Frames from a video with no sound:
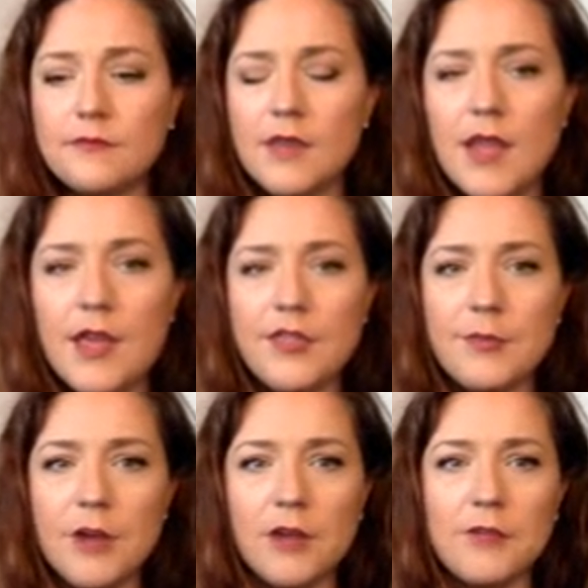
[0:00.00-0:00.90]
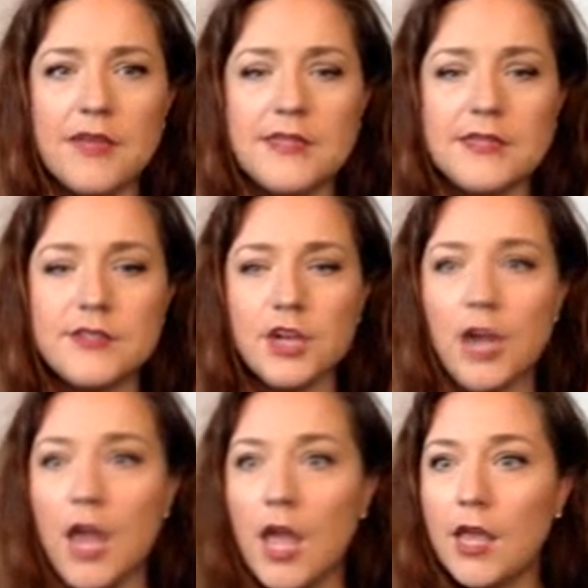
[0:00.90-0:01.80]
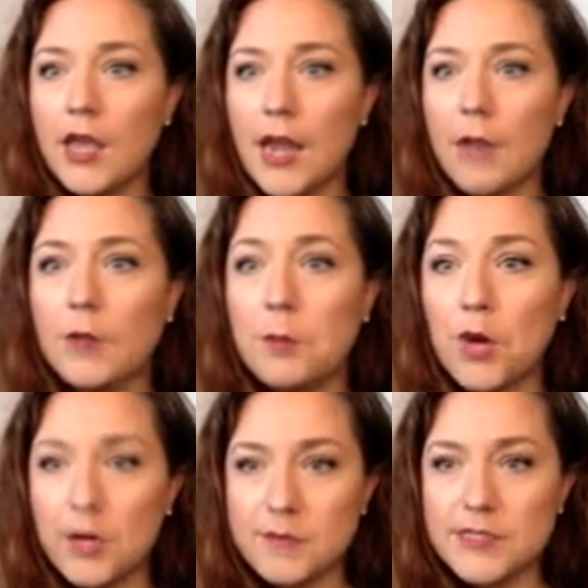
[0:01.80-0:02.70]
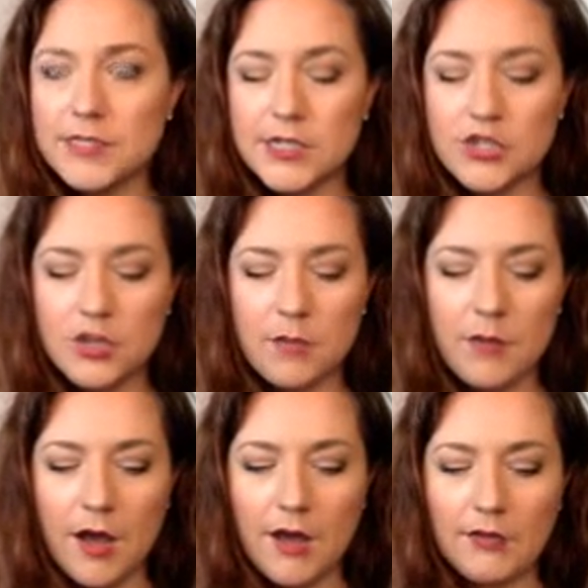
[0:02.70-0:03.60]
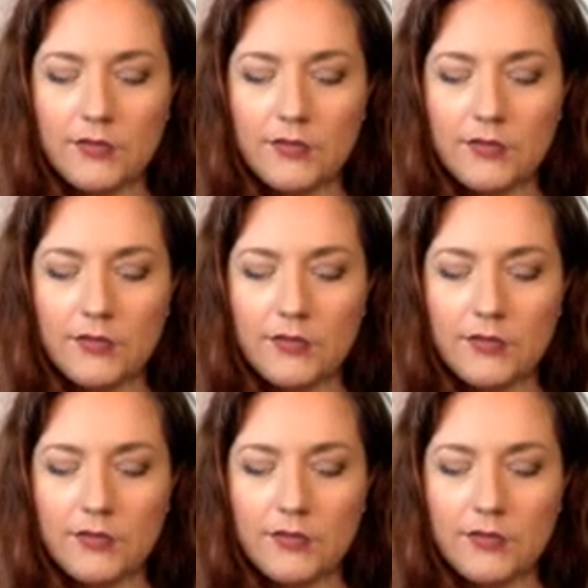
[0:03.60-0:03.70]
at the park with my sister, and I would purposely jump off